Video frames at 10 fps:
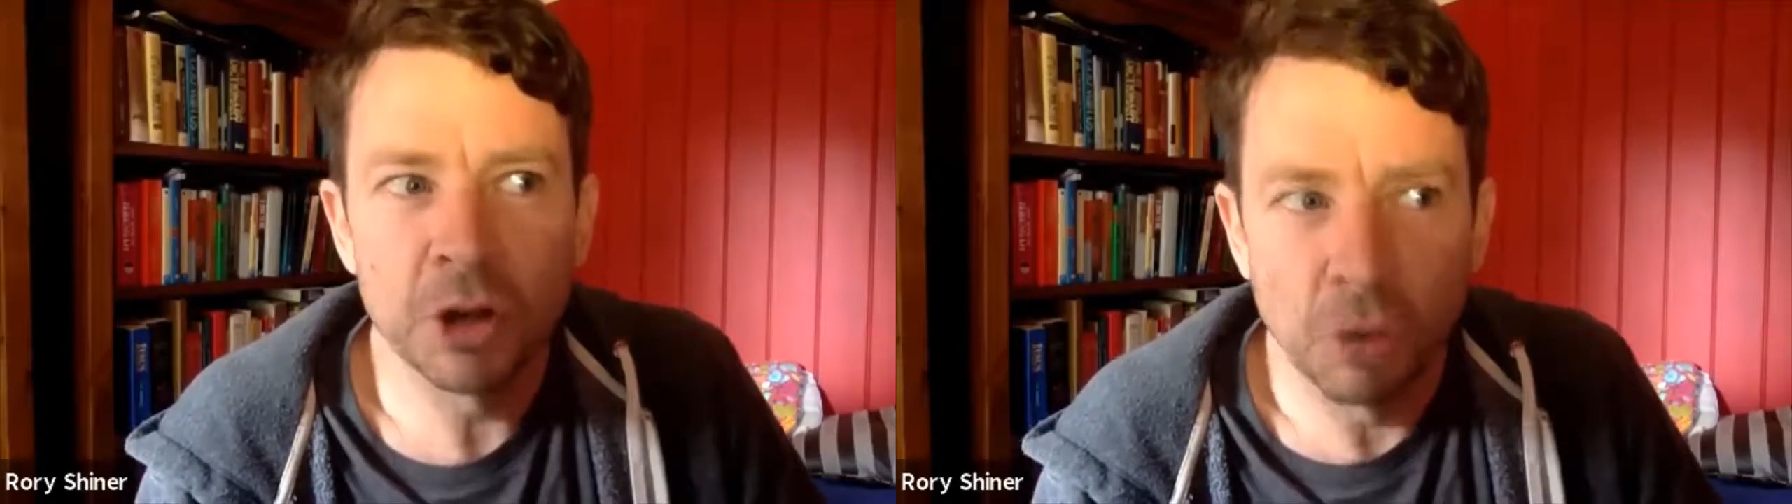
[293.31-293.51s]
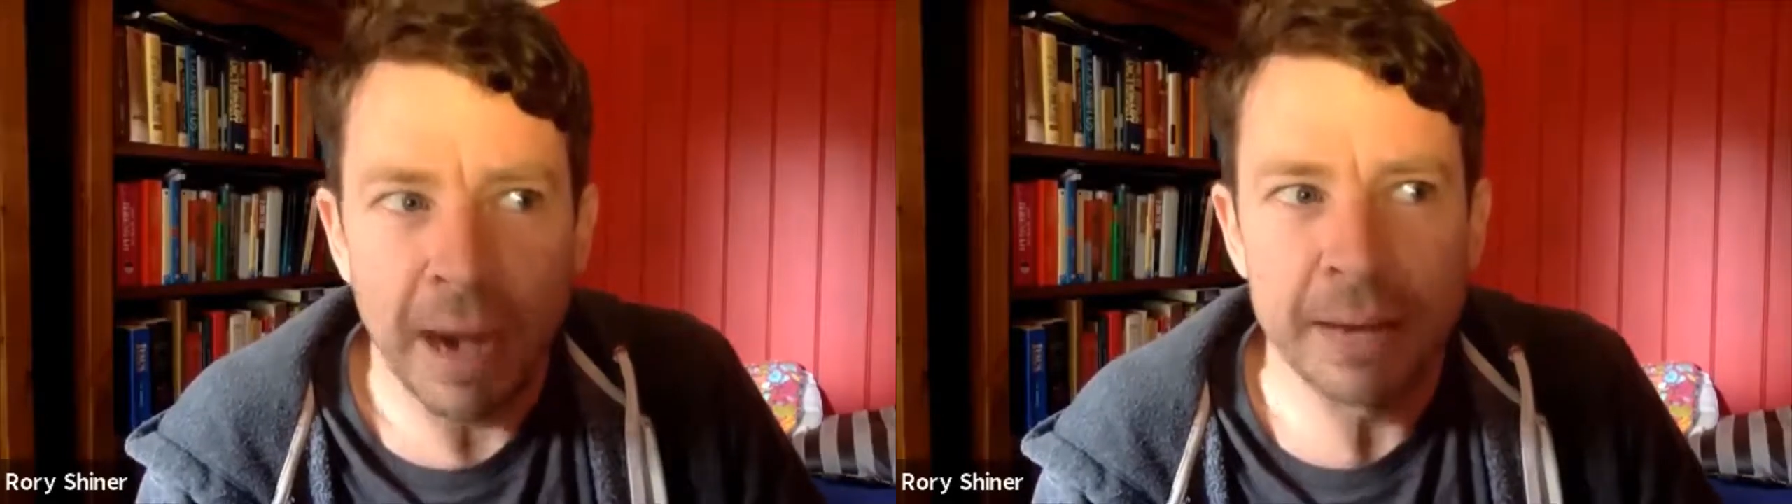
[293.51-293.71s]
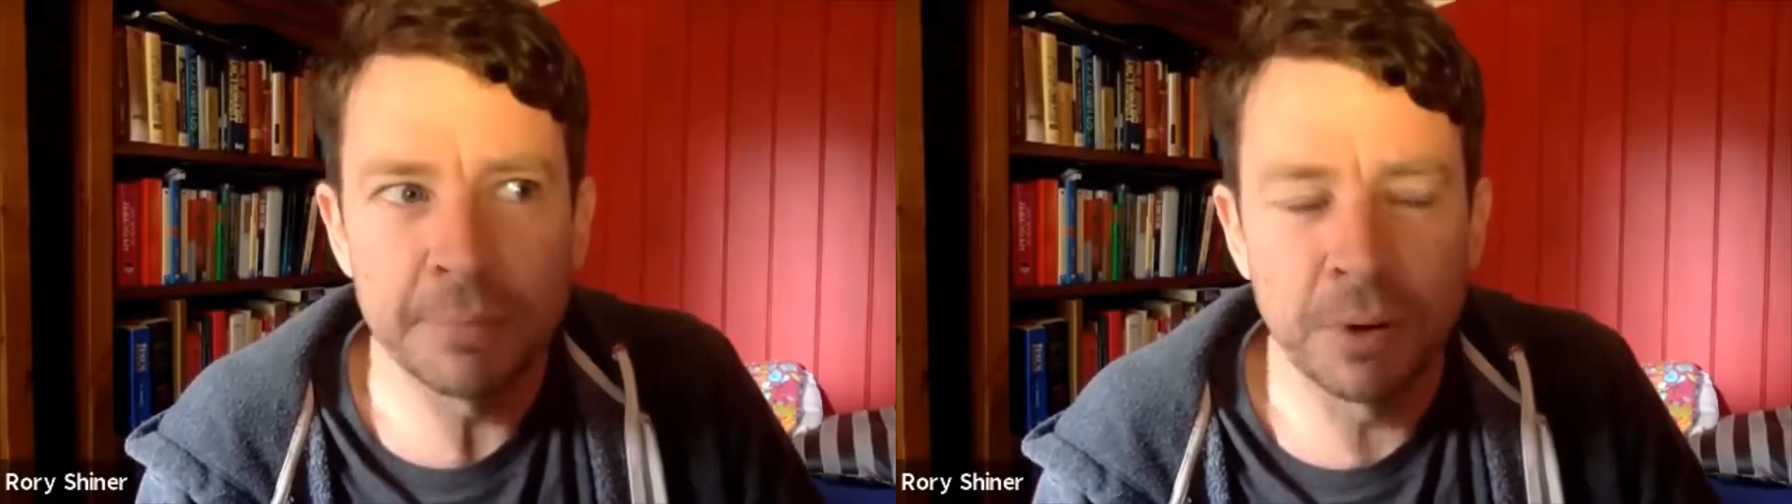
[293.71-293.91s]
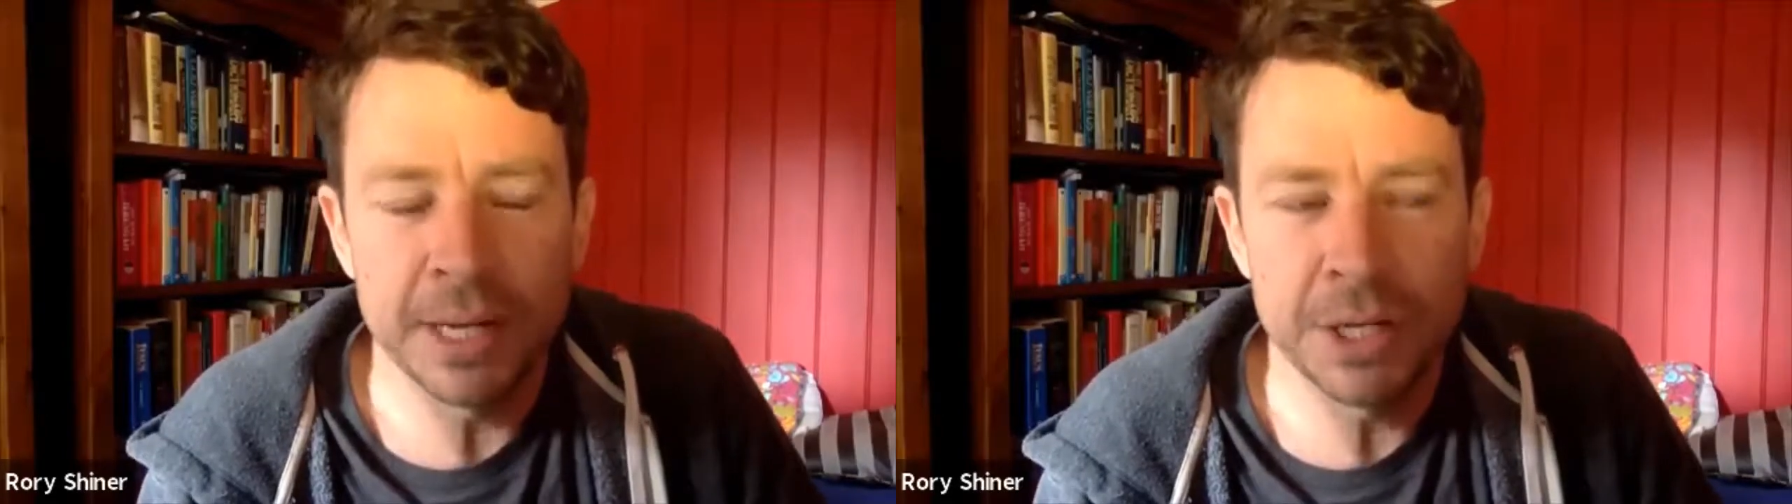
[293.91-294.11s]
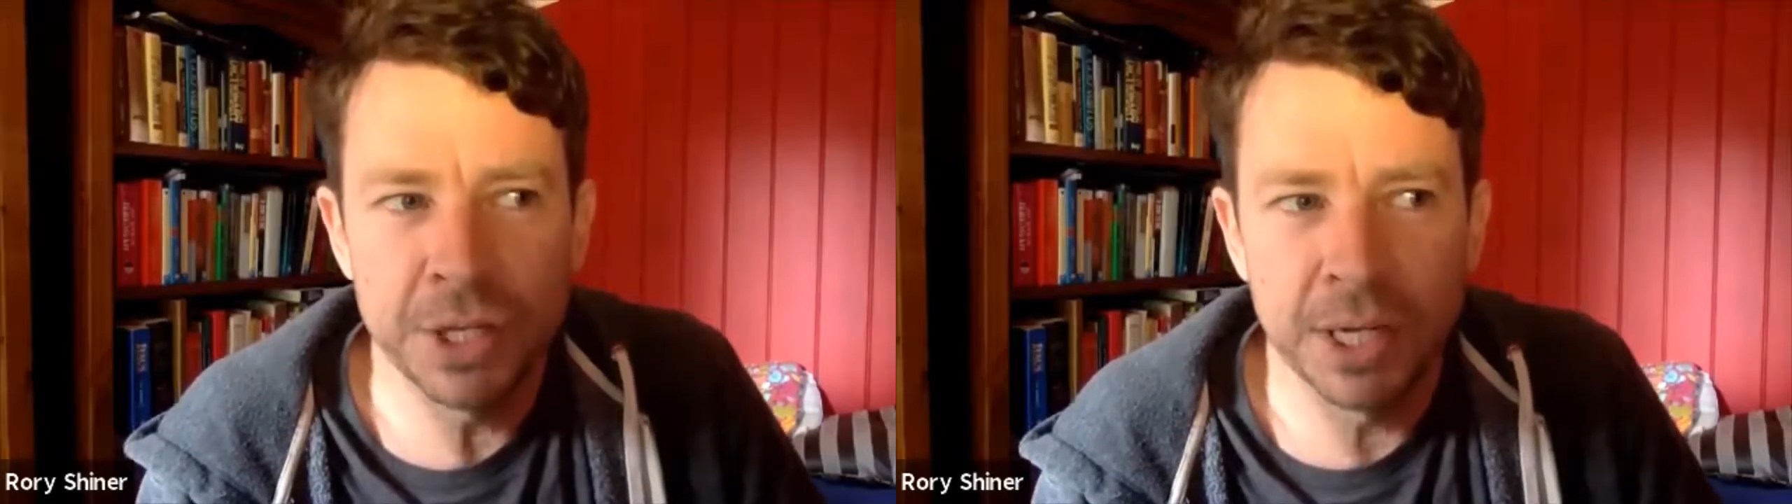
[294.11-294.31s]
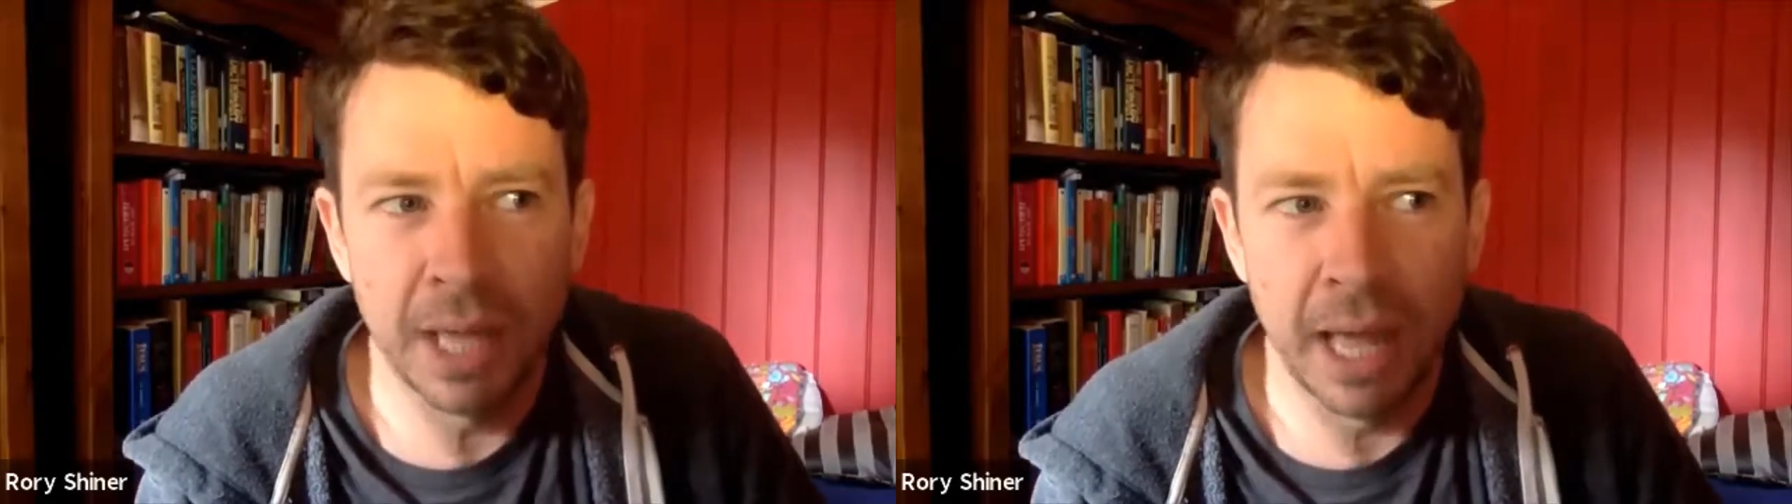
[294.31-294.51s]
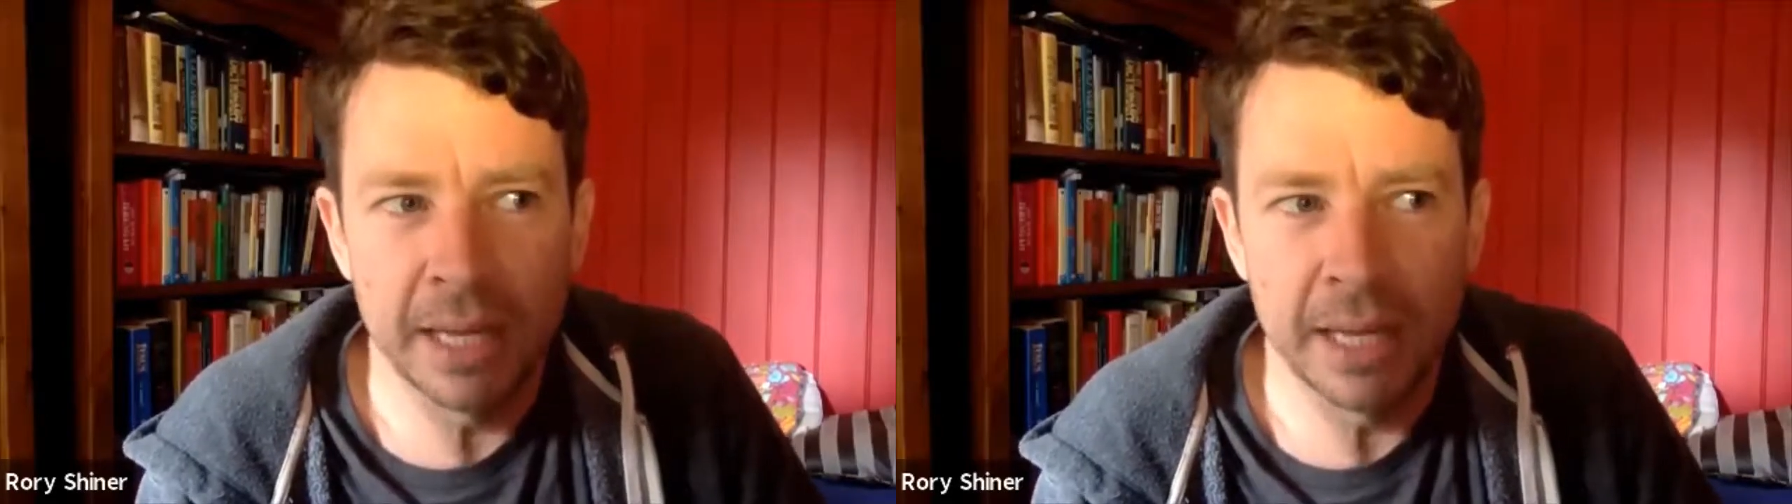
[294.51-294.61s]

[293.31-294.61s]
great preacher like